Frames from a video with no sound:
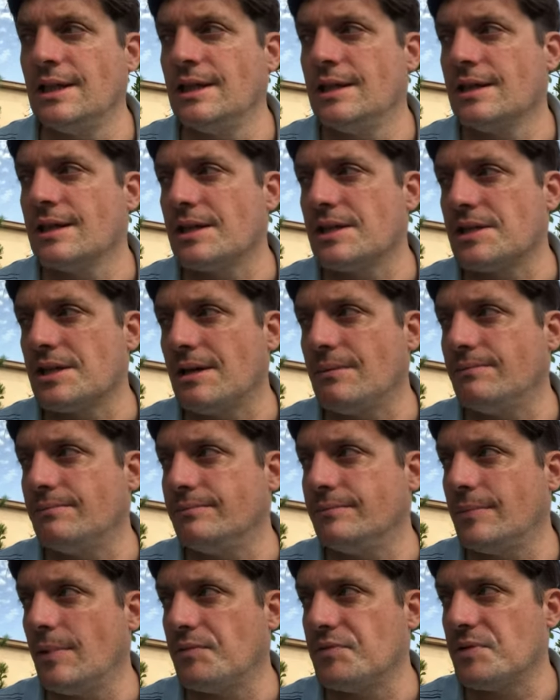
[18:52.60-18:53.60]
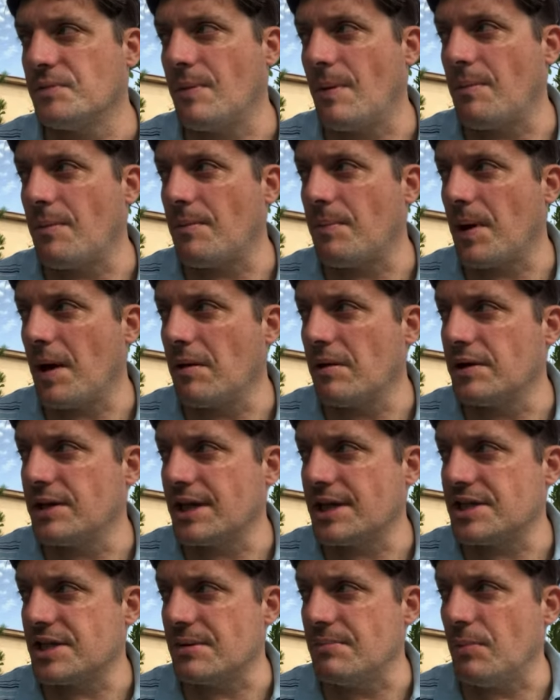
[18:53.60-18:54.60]
Because remember, Poland
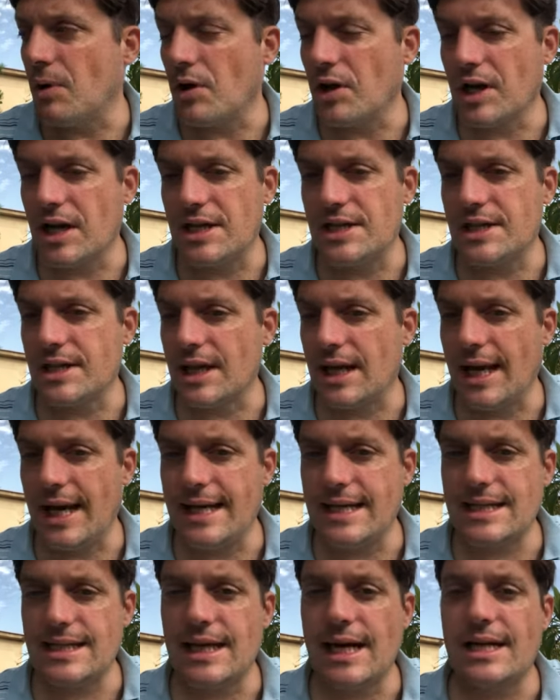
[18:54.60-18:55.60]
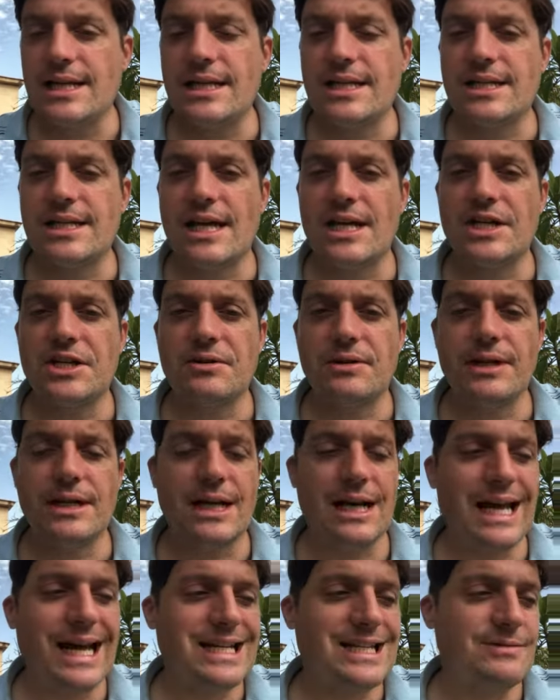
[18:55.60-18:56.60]
had its own monarchy to the late 18th century, an
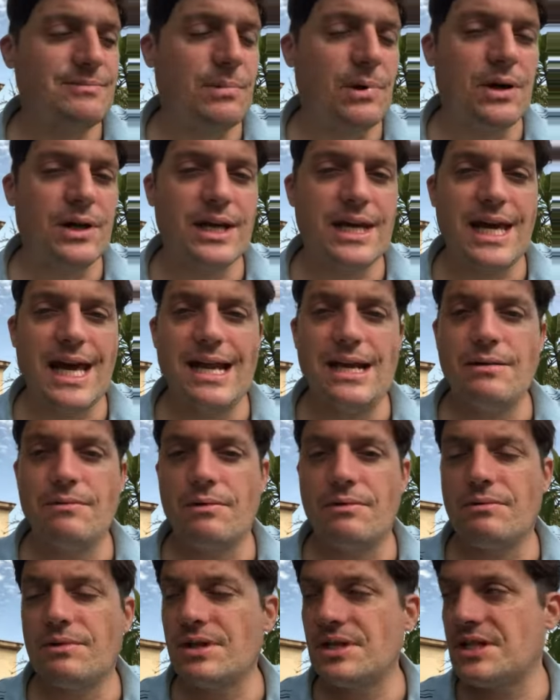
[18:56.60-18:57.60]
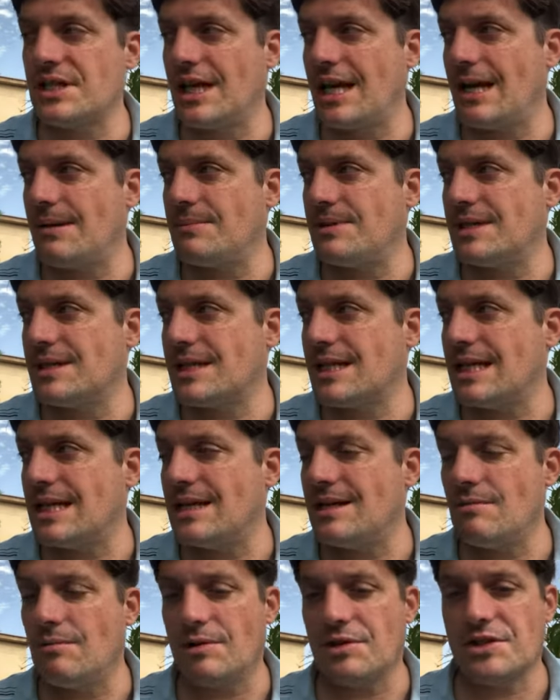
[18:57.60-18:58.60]
elective monarchy. Anyone with the surname
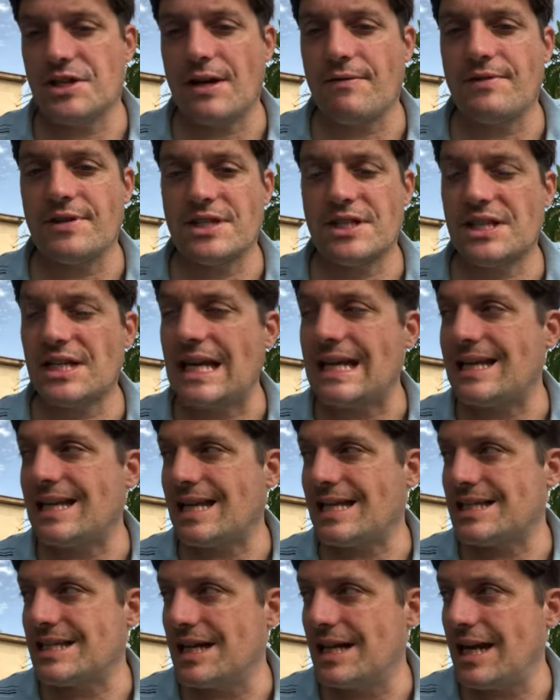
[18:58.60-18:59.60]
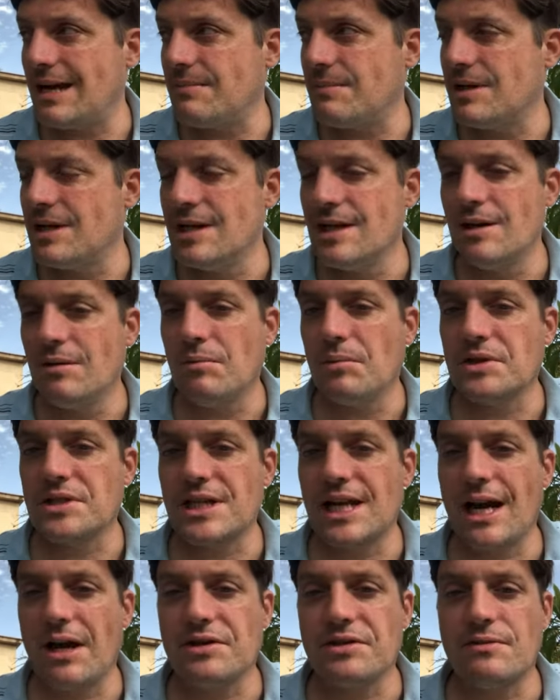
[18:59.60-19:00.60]
Ski, well, suffix Ski to their surname, was
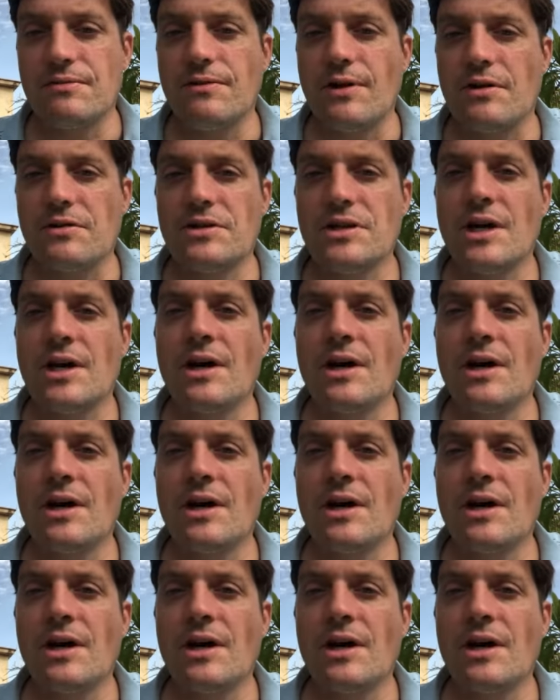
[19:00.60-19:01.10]
allowed to vote.